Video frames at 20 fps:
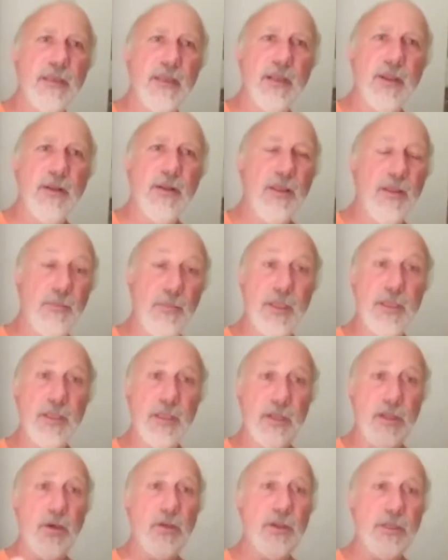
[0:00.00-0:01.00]
You know? But
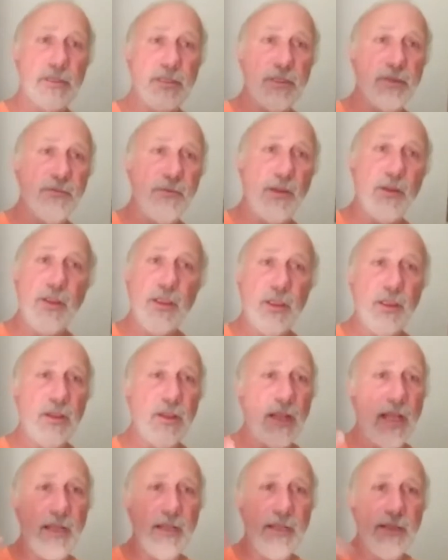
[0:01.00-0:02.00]
you notice it's very
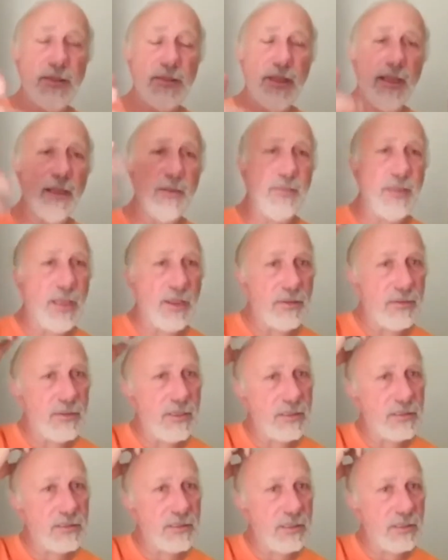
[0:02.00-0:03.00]
good. I didn't think about
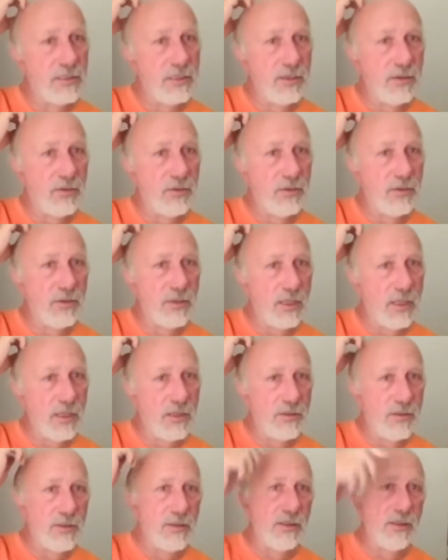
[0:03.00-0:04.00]
this until
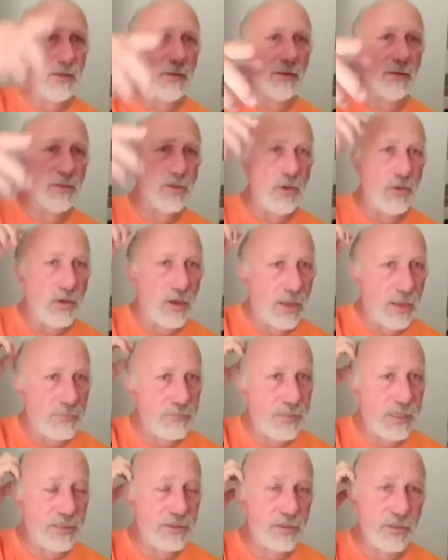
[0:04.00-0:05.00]

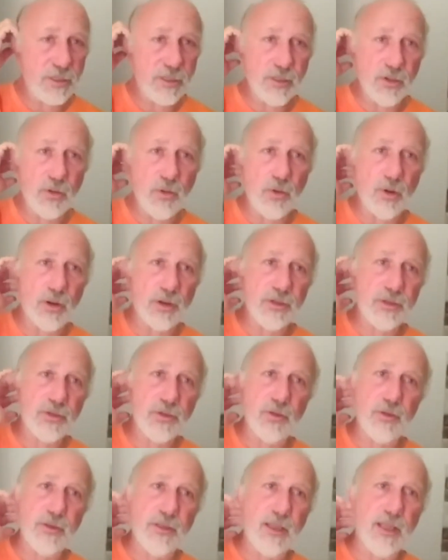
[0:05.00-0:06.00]
Johann mentioned
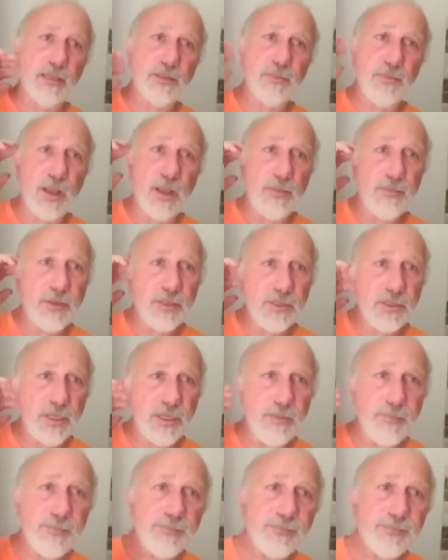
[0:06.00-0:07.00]
Gaurakishore Das
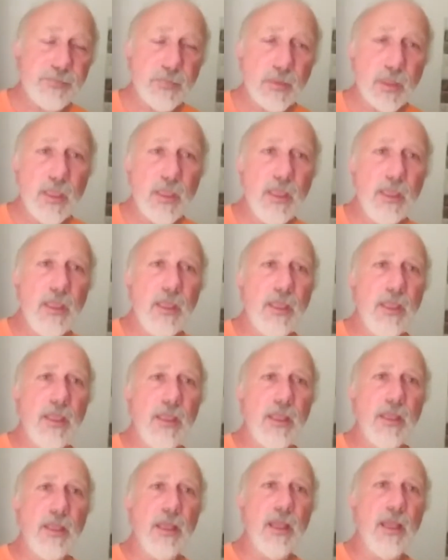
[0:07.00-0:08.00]
Babaji.
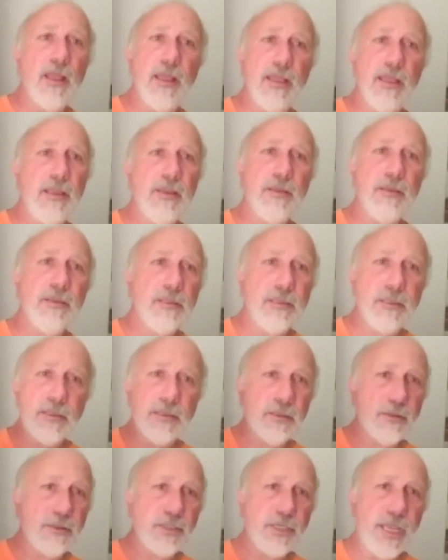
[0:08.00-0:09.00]

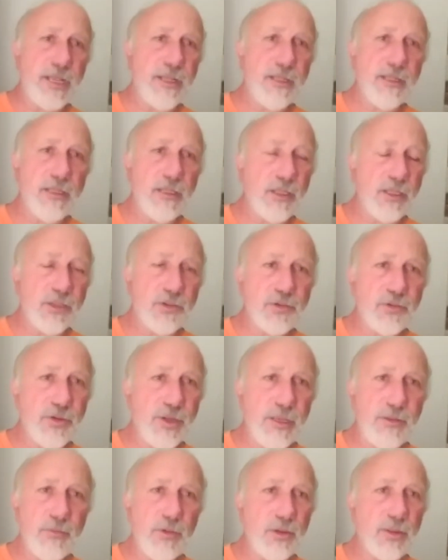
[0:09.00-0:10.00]
He chanted in a
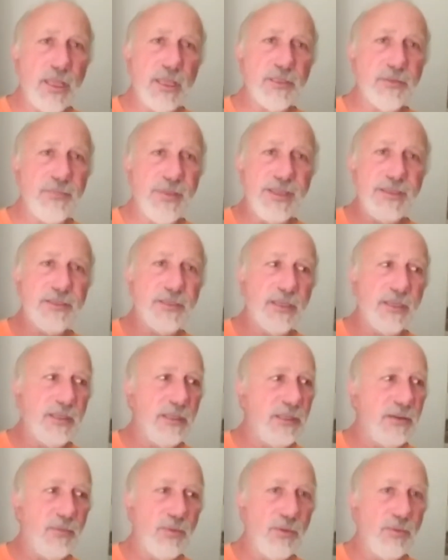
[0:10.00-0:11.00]
latrine. Well, that's
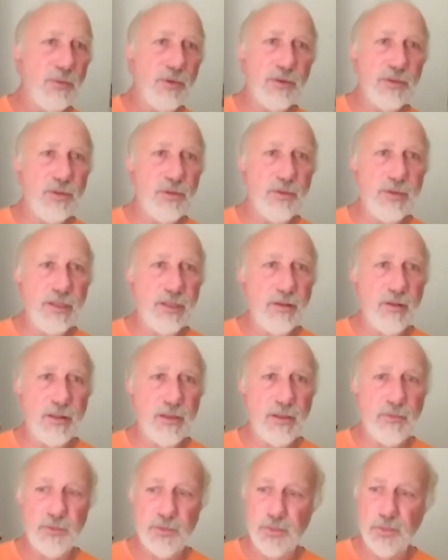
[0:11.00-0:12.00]
basically what we're doing here.
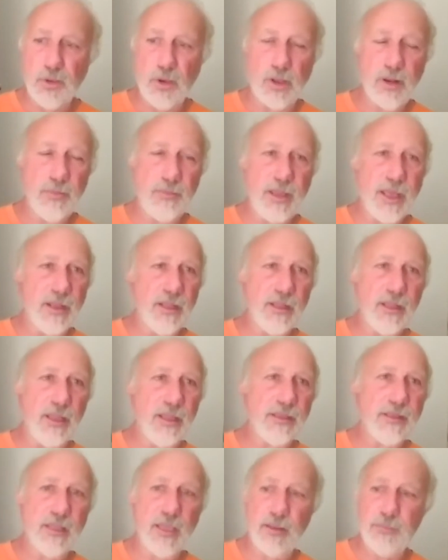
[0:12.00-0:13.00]
I never thought about it
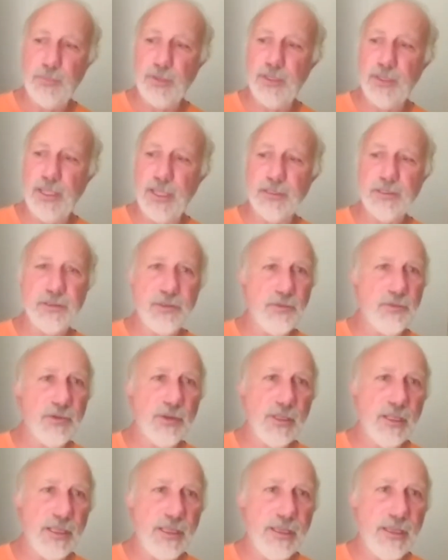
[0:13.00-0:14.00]
like that, but that's
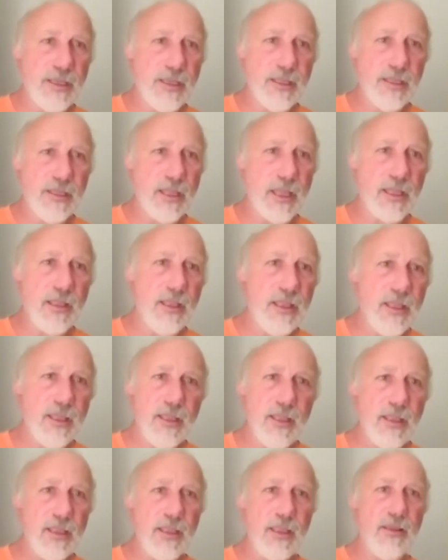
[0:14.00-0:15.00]
really it.
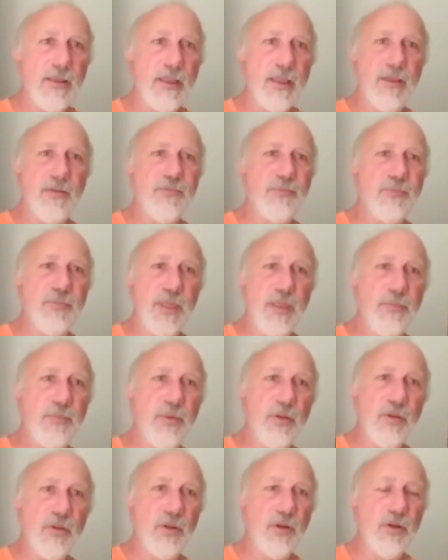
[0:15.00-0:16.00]
If
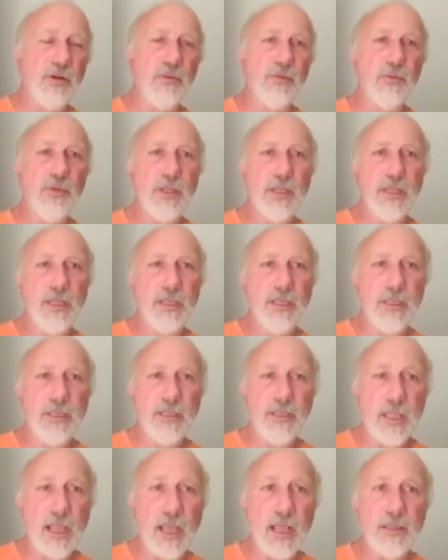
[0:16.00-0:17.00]
people are really
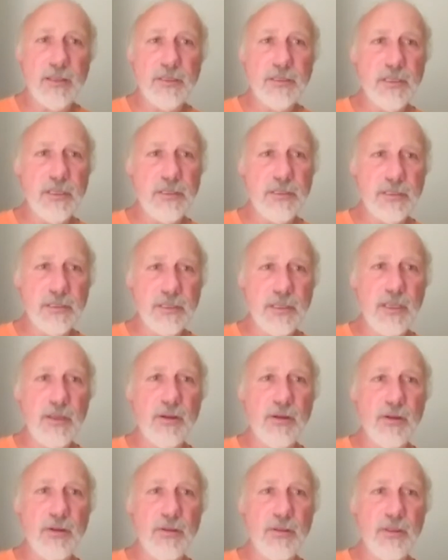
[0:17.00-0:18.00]
not
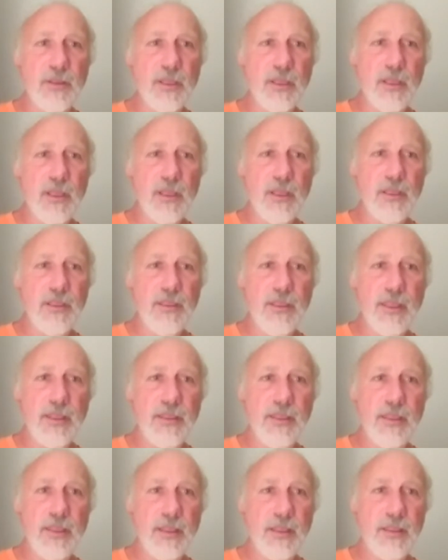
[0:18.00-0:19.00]
sincere,
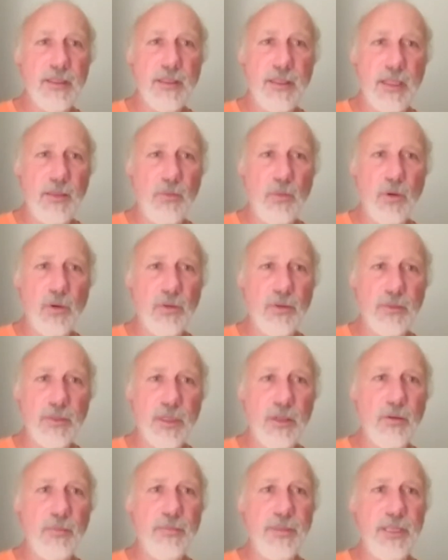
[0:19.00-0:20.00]
then
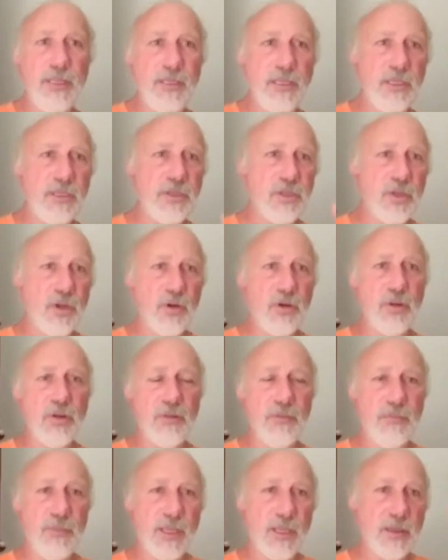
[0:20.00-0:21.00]
they'll be
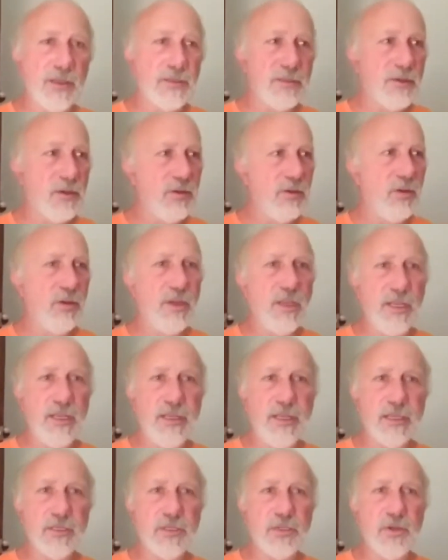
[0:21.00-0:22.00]
deterred because they're
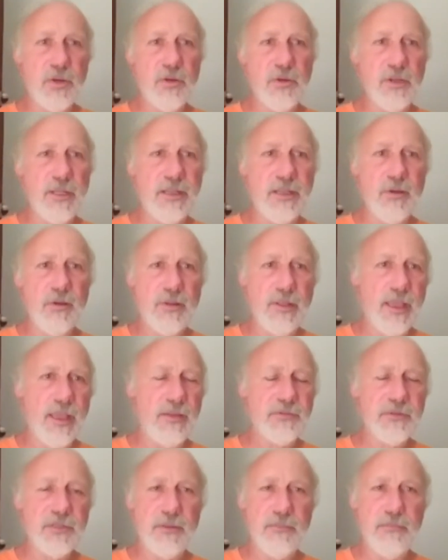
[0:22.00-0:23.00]
looking externally, or they
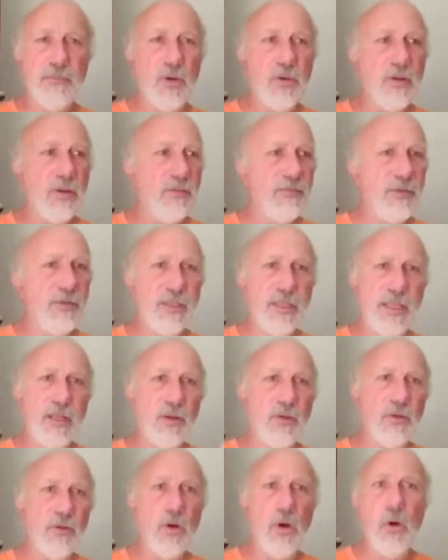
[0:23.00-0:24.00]
have some motive and they
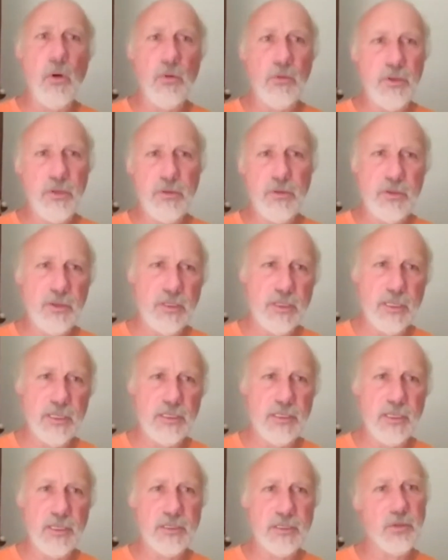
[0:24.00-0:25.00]
don't, oh, you
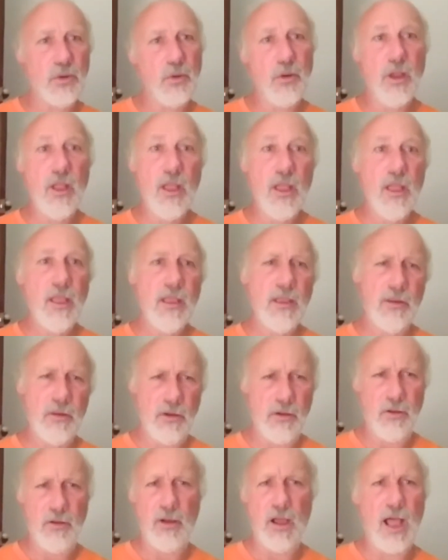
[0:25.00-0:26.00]
did this, or,
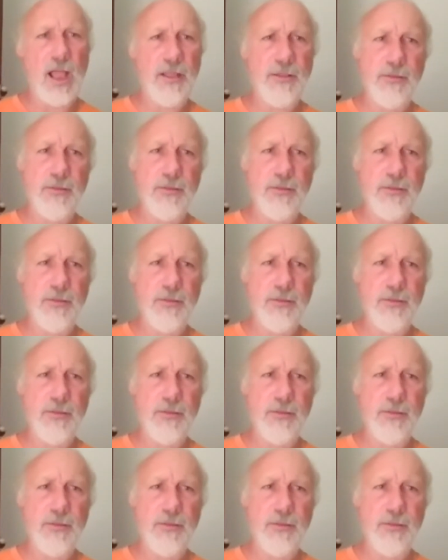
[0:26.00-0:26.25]
you know,